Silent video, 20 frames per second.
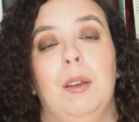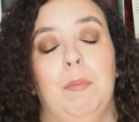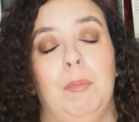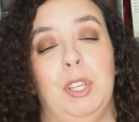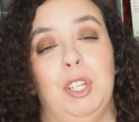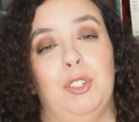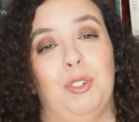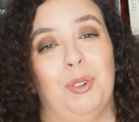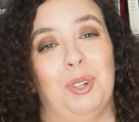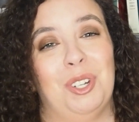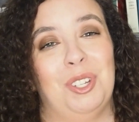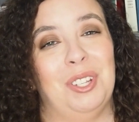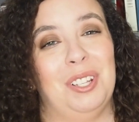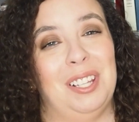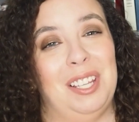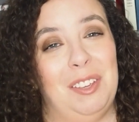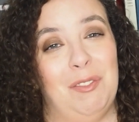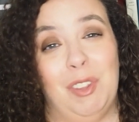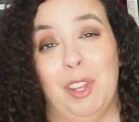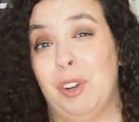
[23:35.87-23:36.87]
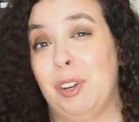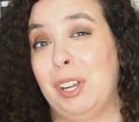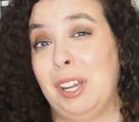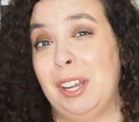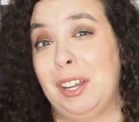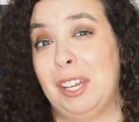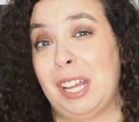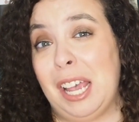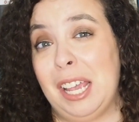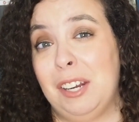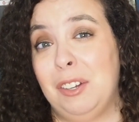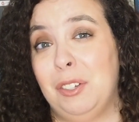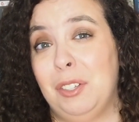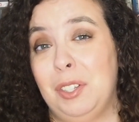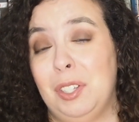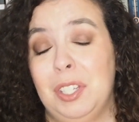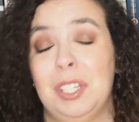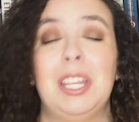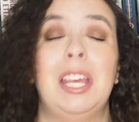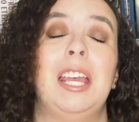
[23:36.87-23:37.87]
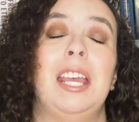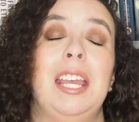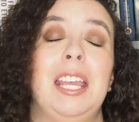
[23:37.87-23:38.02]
be sure to leave their titles